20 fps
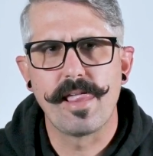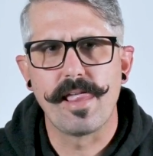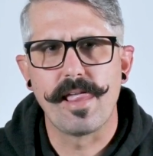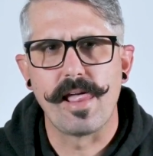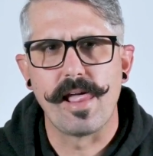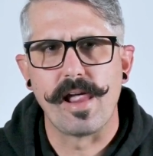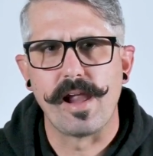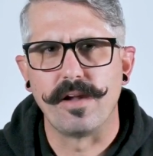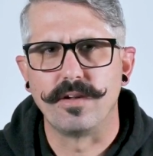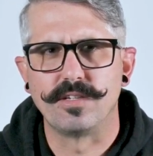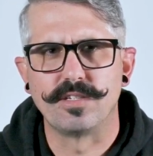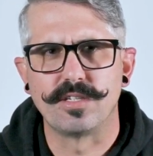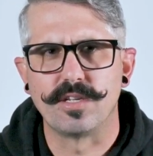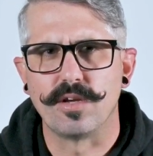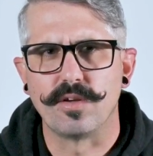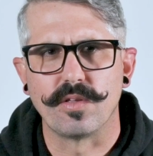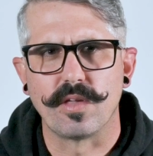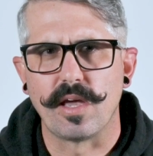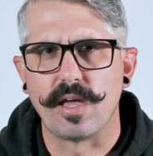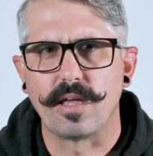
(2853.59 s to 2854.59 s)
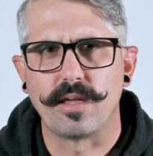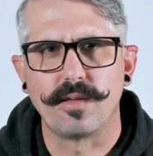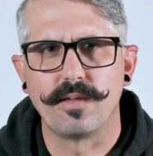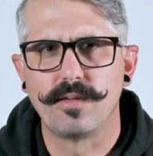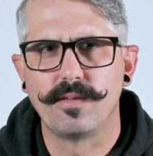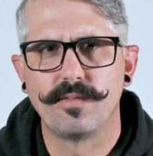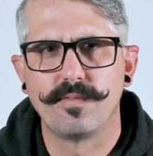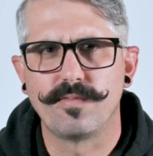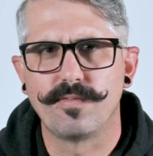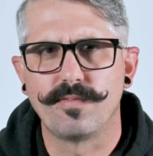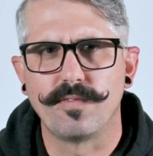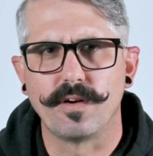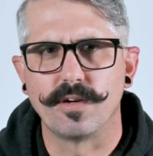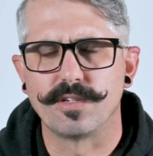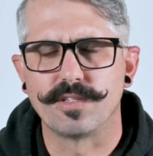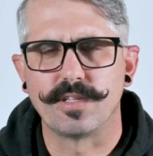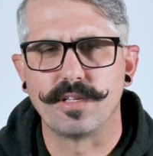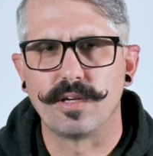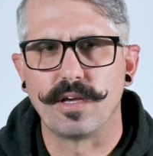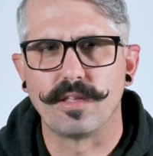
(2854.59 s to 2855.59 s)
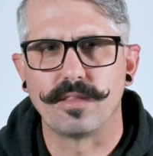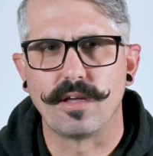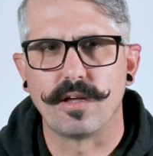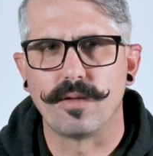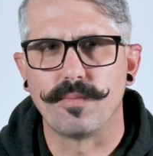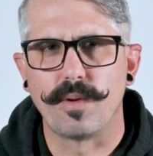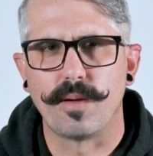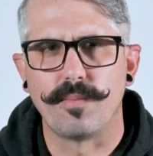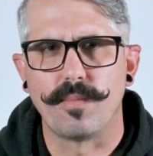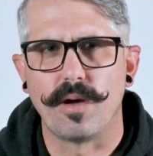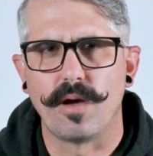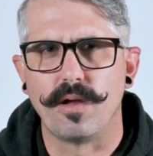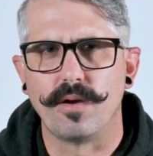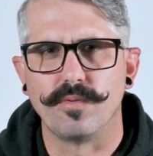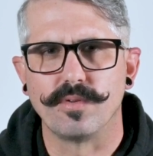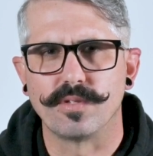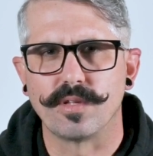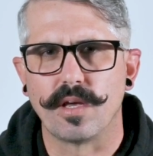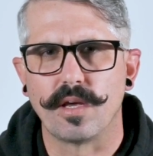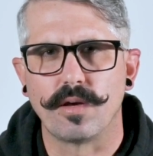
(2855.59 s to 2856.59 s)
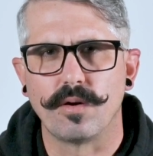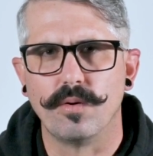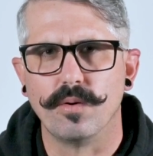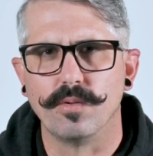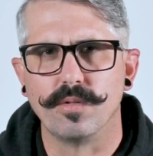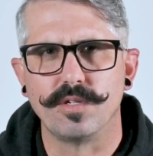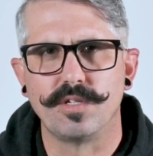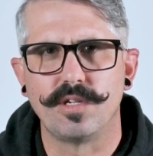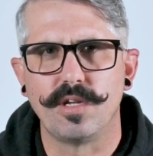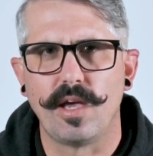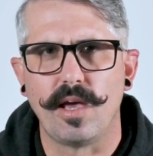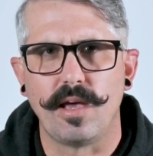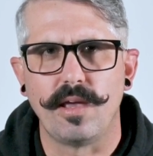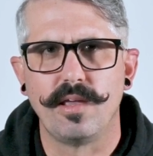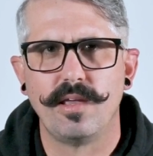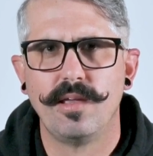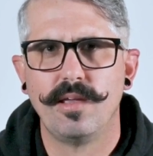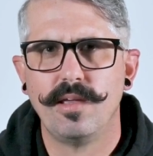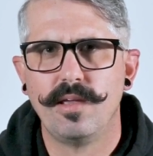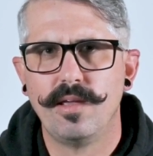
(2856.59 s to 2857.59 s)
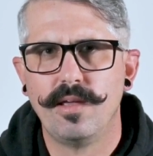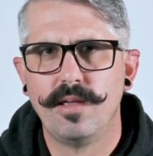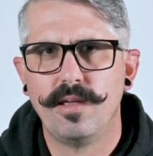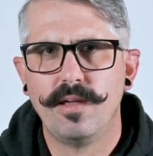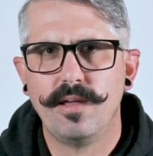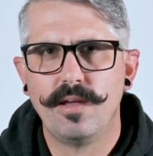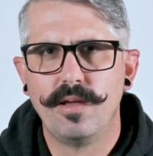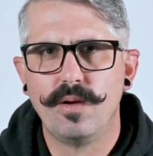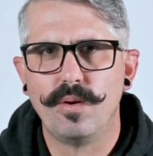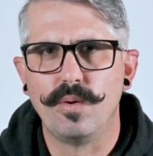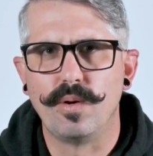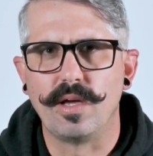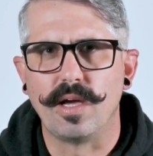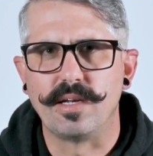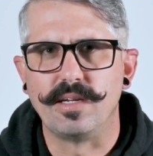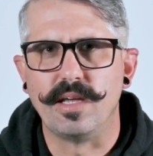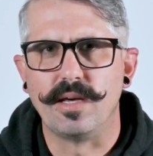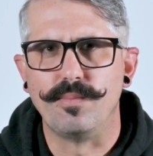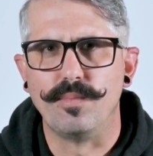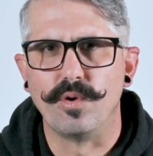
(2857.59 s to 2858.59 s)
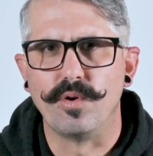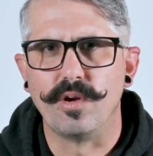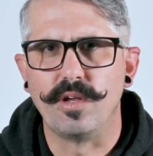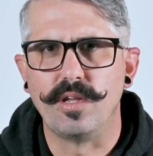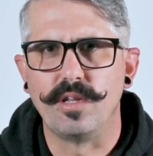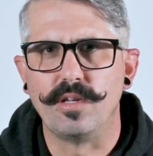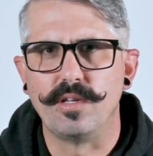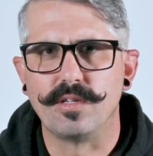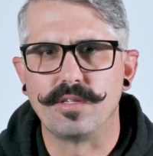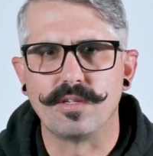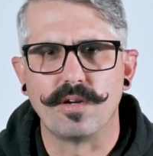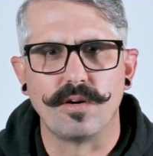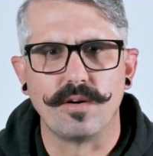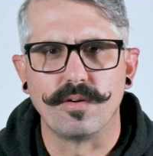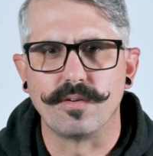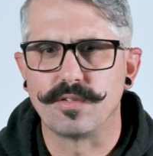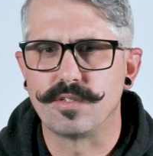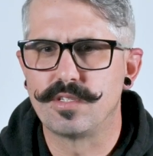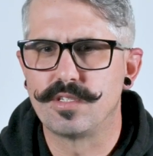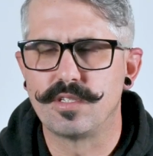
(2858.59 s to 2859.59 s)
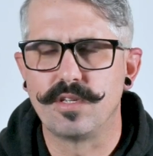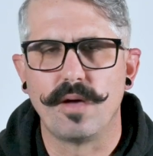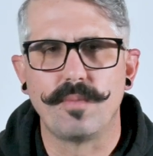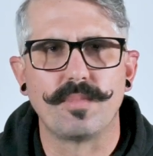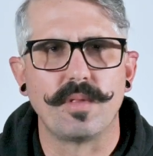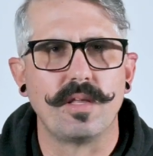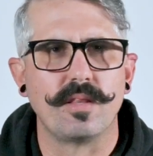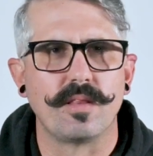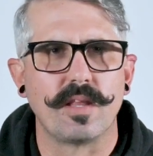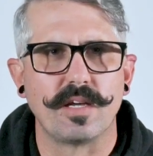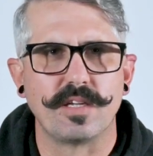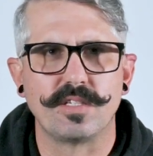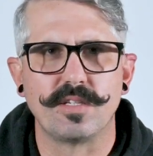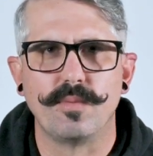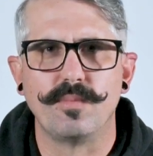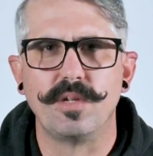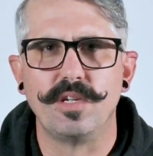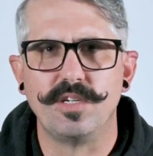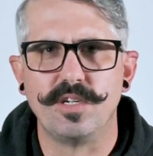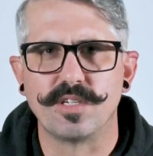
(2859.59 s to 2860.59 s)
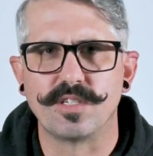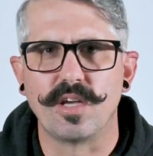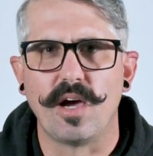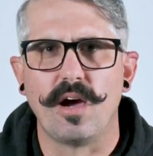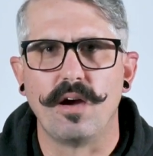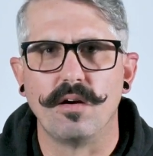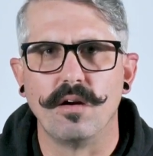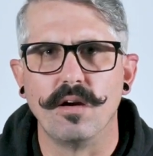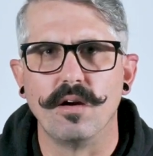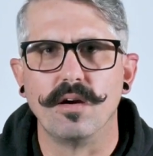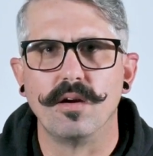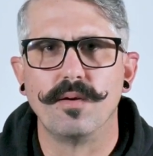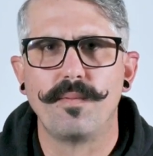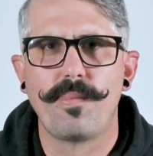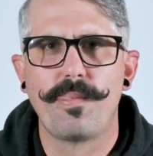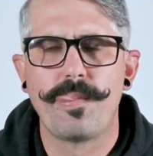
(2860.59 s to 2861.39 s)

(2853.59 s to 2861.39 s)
And so first thing I thought in my mind was like, holy shit, we got dead Marines or something. Like somebody just got hurt.